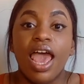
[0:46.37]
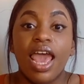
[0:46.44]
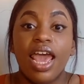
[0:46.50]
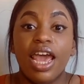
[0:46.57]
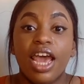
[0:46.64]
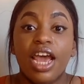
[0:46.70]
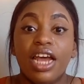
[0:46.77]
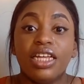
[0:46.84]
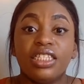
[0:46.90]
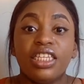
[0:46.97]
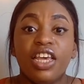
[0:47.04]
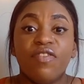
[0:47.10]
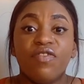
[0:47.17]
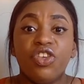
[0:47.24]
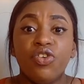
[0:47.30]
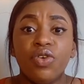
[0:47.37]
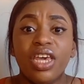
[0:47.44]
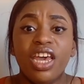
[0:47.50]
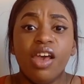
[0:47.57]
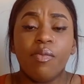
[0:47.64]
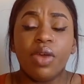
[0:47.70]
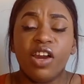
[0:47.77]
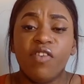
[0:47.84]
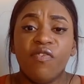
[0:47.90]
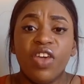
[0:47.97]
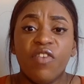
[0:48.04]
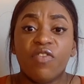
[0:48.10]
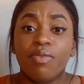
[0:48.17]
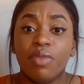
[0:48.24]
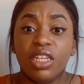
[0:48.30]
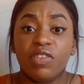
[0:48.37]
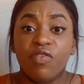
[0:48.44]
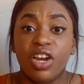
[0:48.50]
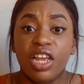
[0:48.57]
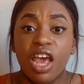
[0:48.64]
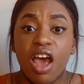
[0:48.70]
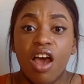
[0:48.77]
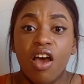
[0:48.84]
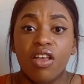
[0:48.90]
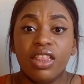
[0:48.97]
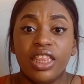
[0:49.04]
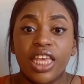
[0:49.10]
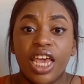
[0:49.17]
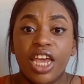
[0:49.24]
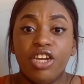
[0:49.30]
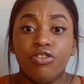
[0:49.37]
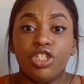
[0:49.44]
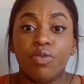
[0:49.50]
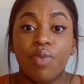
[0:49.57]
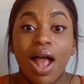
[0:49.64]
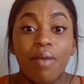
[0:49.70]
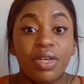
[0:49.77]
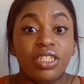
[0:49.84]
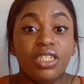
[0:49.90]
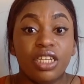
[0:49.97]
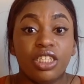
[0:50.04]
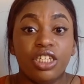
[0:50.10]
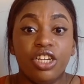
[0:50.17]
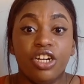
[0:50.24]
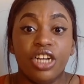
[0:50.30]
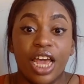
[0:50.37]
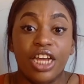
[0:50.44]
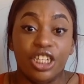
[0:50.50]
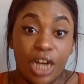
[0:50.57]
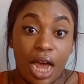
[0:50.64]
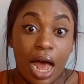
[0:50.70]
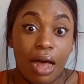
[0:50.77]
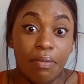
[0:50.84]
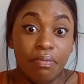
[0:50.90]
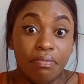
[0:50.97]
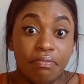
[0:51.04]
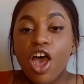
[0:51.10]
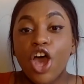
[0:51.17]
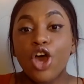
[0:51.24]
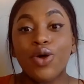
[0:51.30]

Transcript: And if you can't benefit from this video, then you should probably stick to your day job.